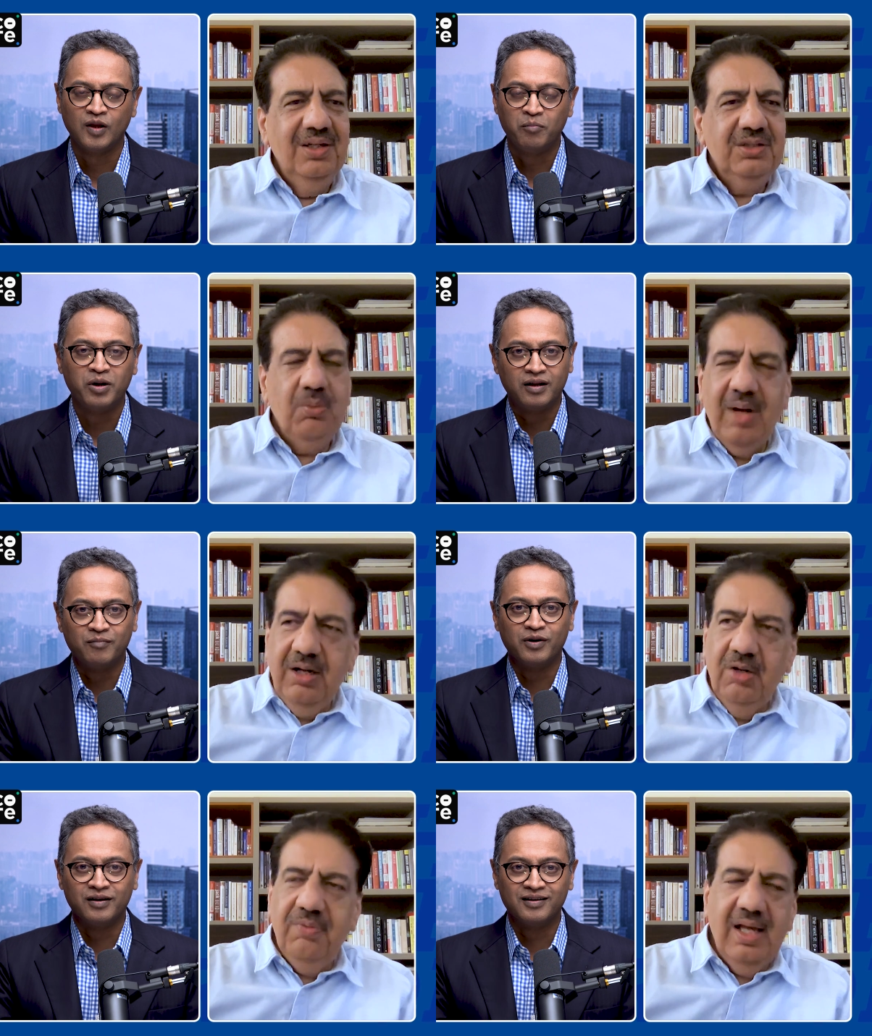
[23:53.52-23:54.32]
Speaker 1: So why
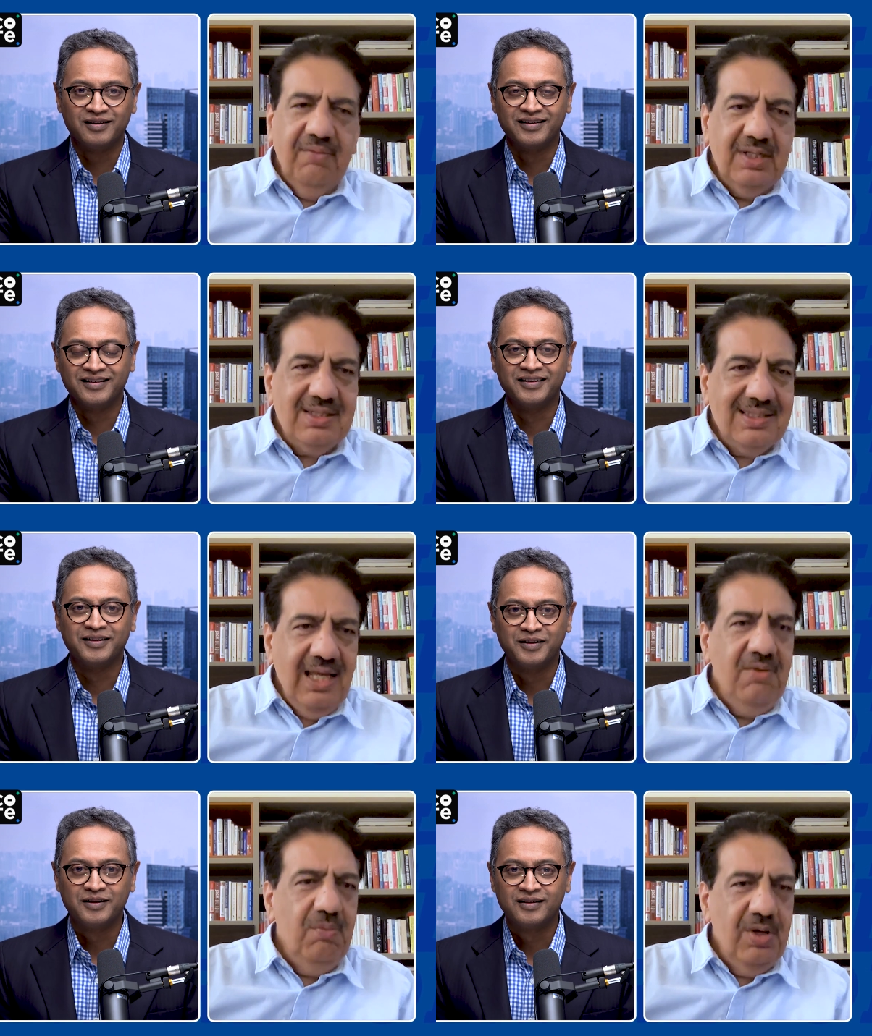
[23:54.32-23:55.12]
don't we have the
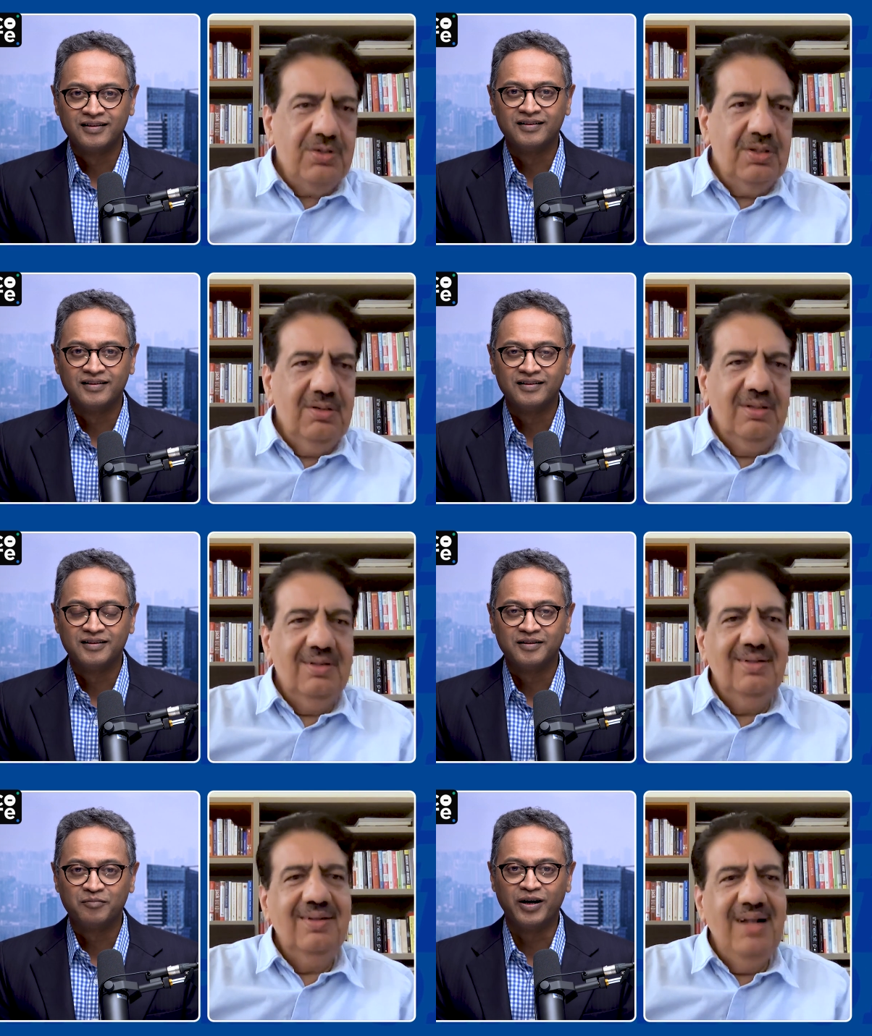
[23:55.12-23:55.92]
same
Speaker 2: vision
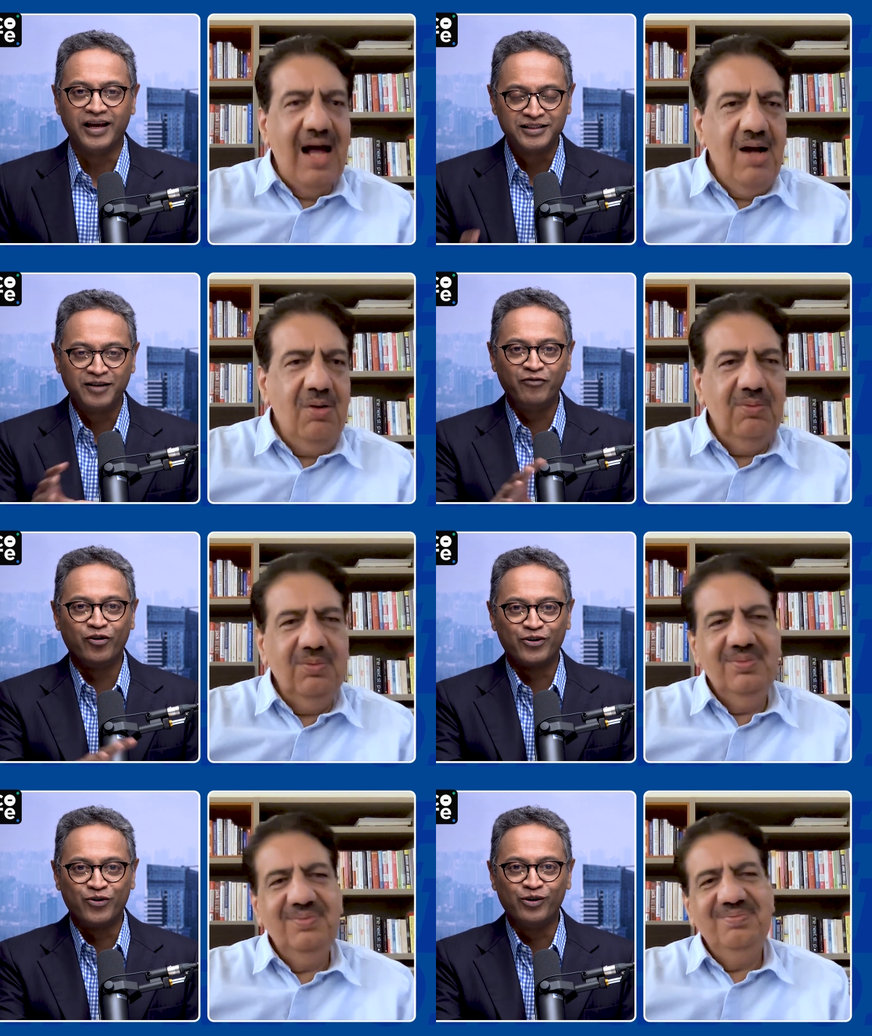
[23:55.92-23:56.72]
now? But
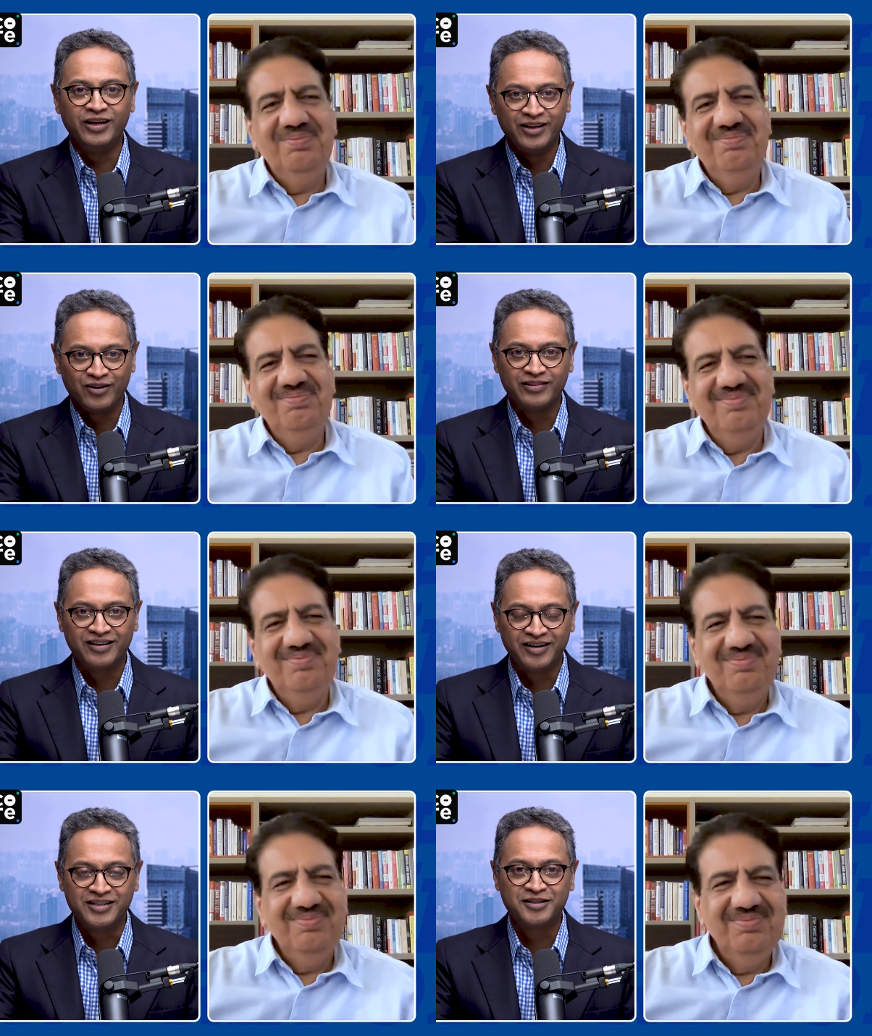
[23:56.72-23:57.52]
except for Kohli,
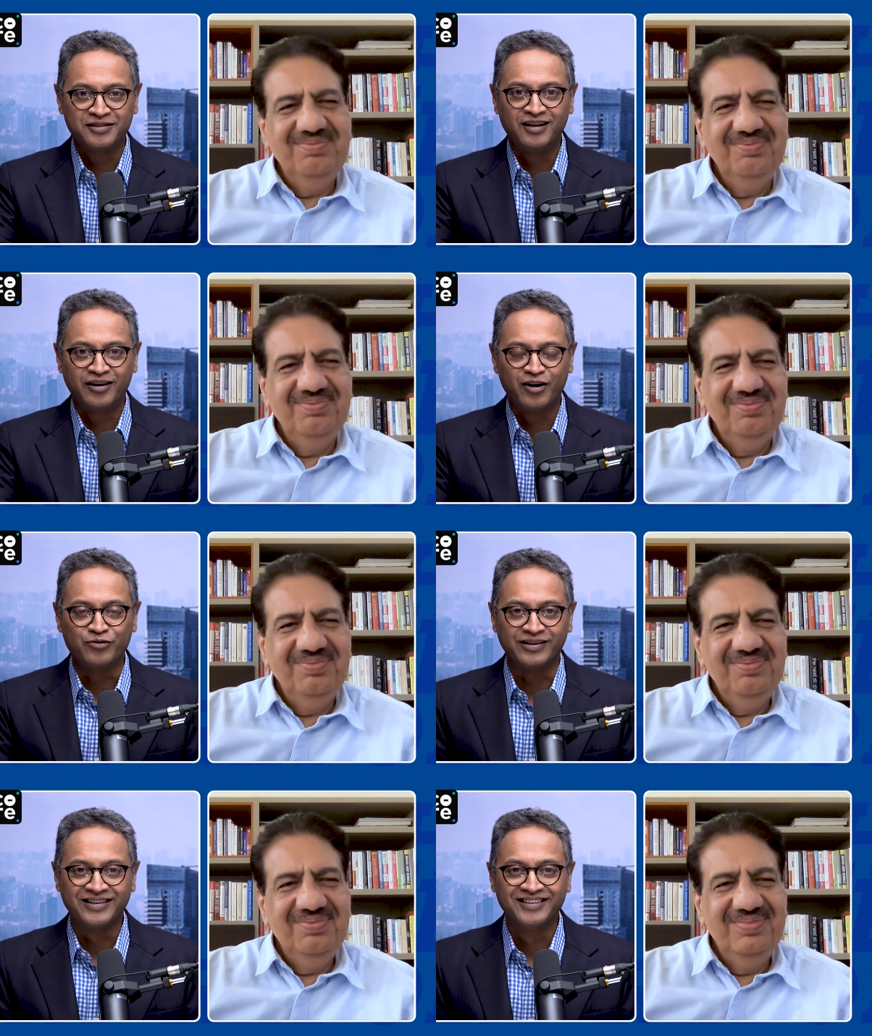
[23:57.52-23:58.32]
the rest are still
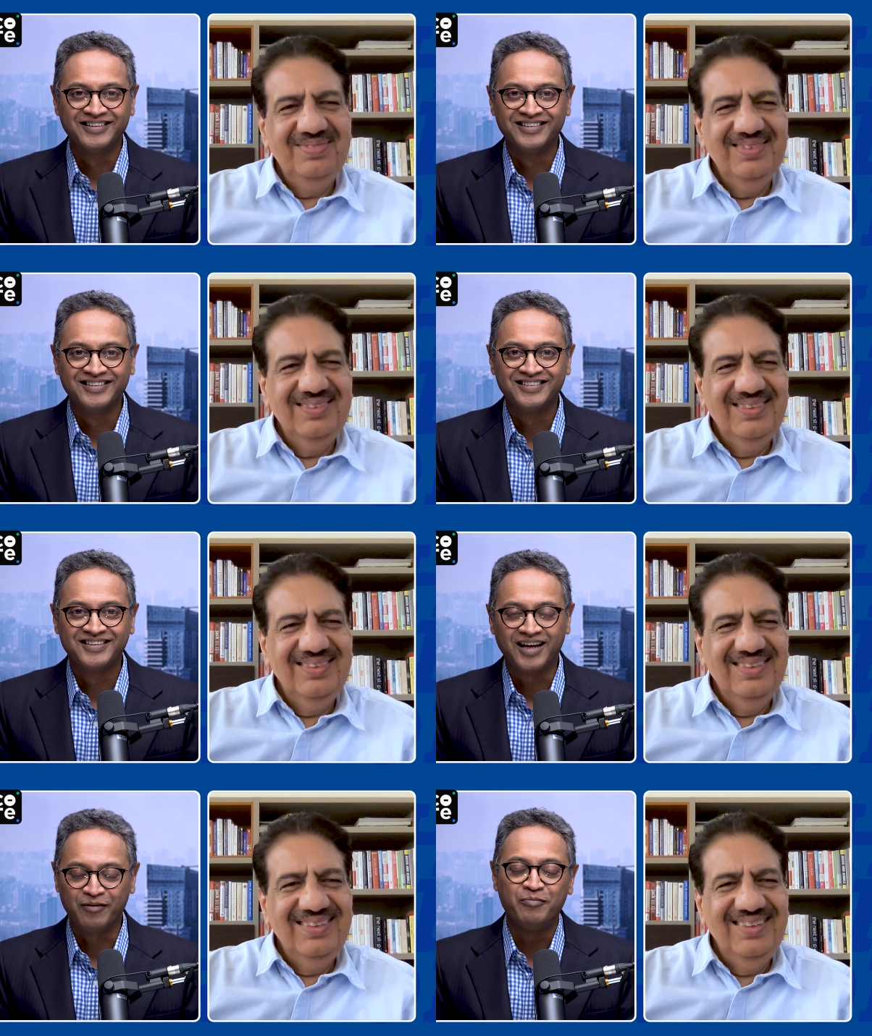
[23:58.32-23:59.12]
around.
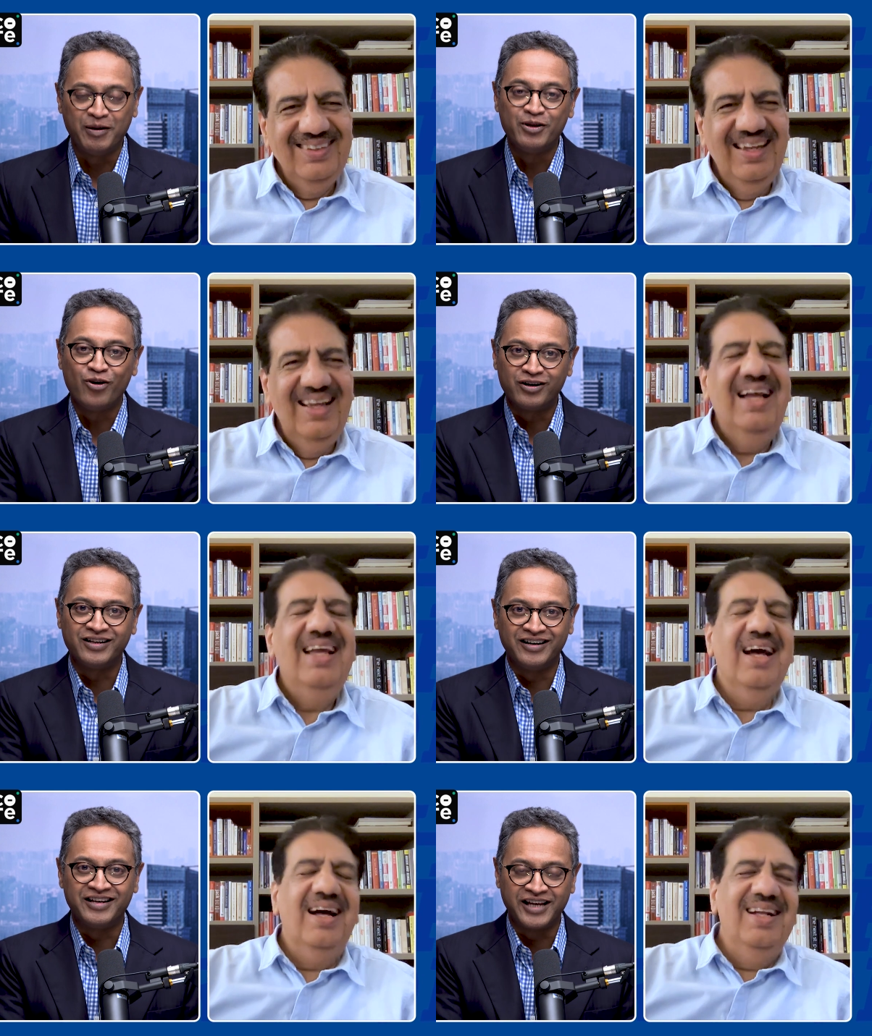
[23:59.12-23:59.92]
I mean, maybe
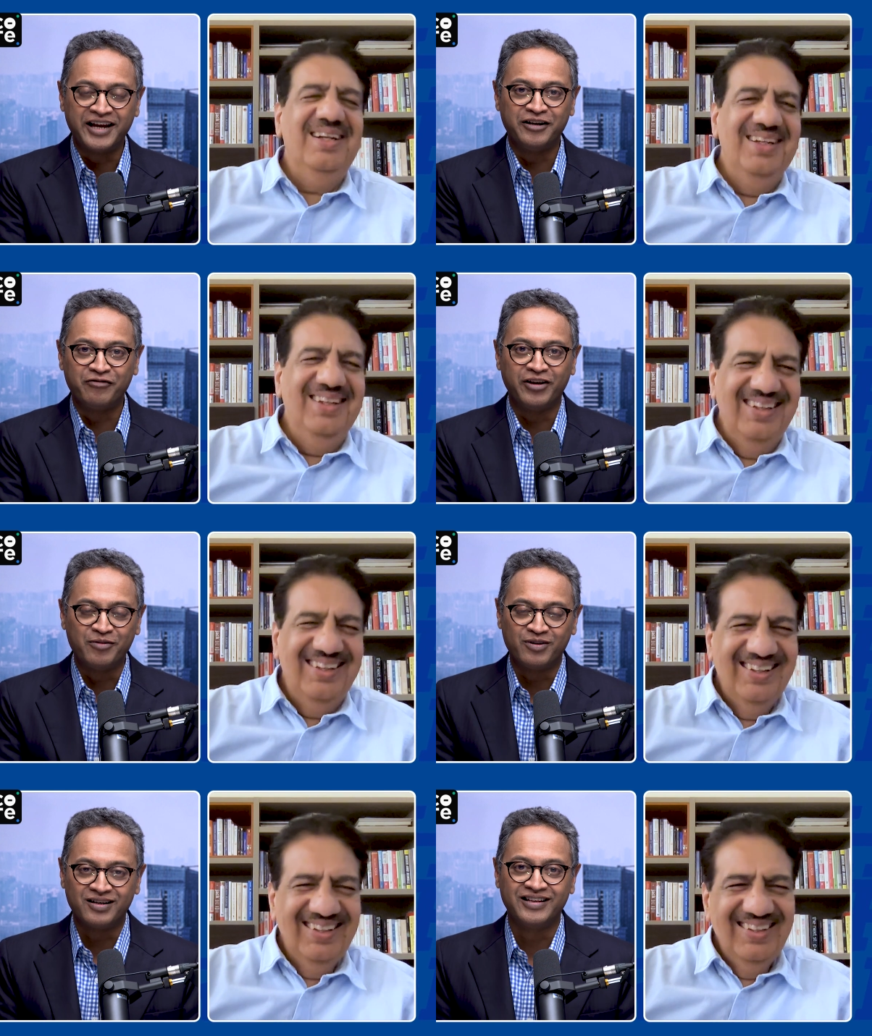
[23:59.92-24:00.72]
not in an executive
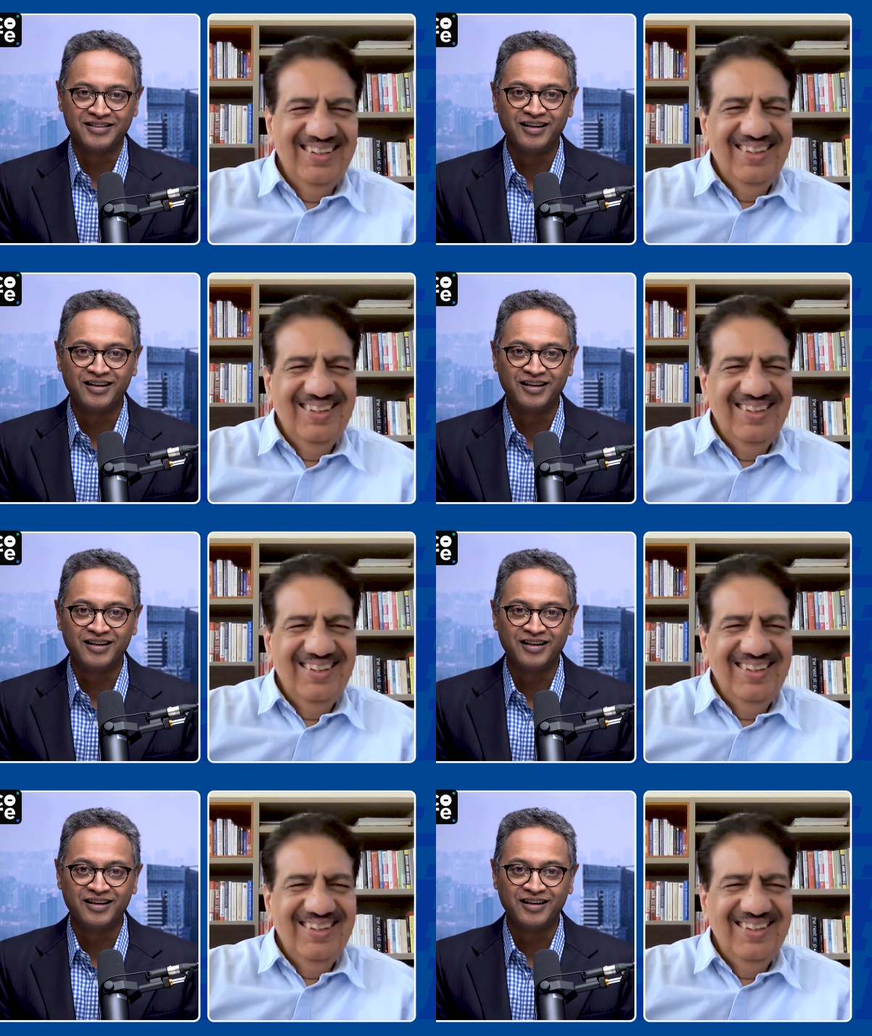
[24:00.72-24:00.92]
way, but